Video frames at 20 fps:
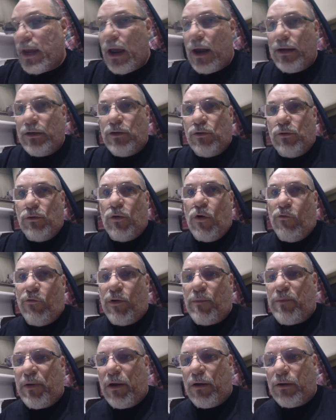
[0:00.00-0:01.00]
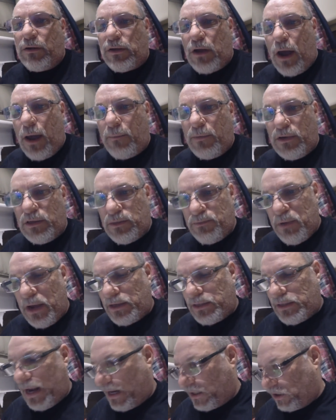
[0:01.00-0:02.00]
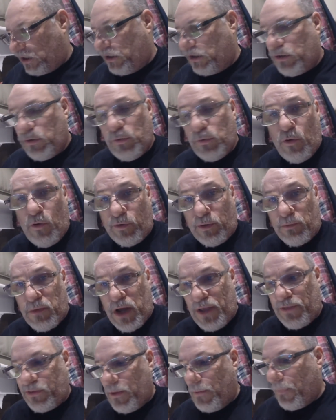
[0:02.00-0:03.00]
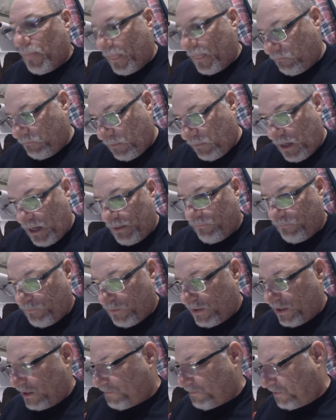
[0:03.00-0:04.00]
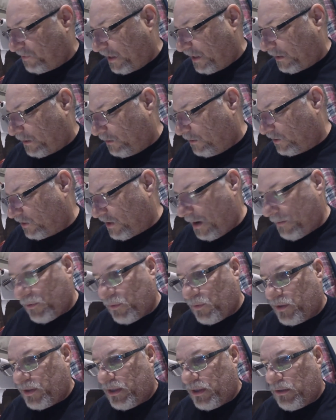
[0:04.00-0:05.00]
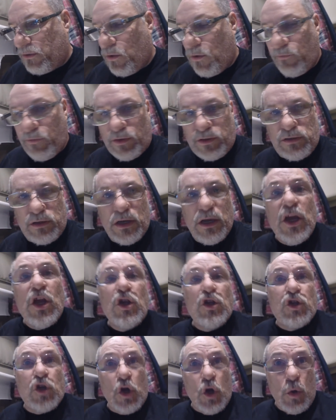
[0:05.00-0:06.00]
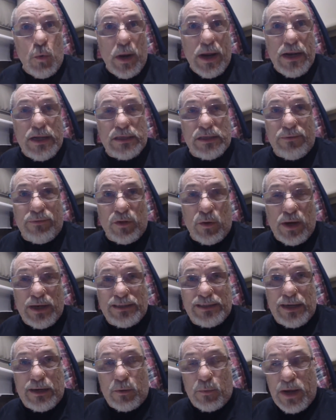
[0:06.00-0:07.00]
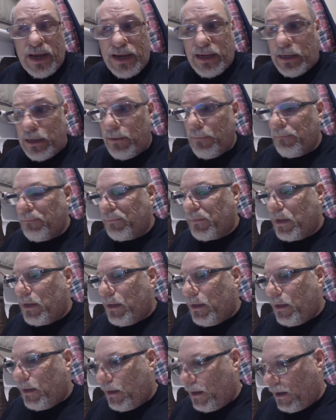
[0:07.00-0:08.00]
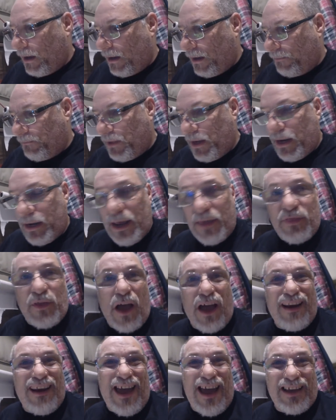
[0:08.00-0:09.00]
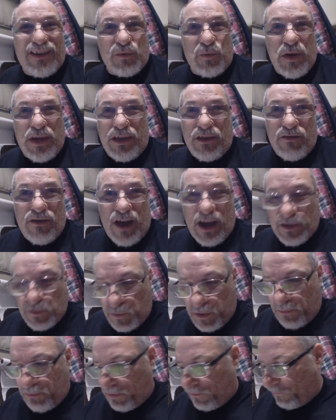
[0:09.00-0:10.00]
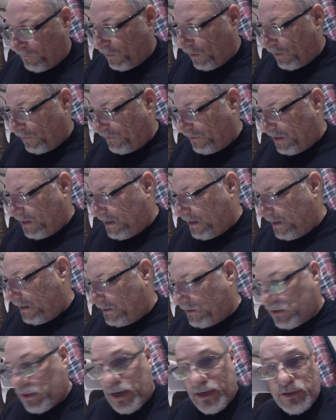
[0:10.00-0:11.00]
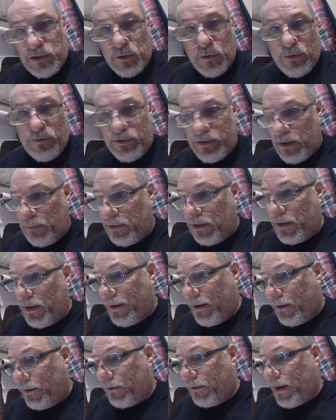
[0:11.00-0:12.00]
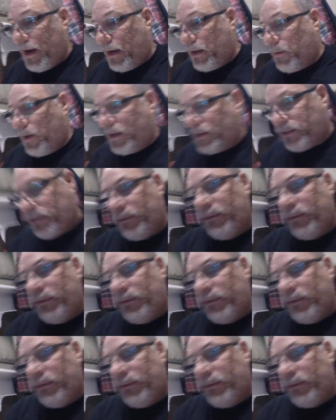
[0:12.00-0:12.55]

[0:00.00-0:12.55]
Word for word: got to do it over a period of time, and it's best actually to do it over a month, but for this particular assignment we did it over two weeks, even though I said a week, uh, and I thought last week you guys would have preferred the inside tour of the W nine hundred anyways.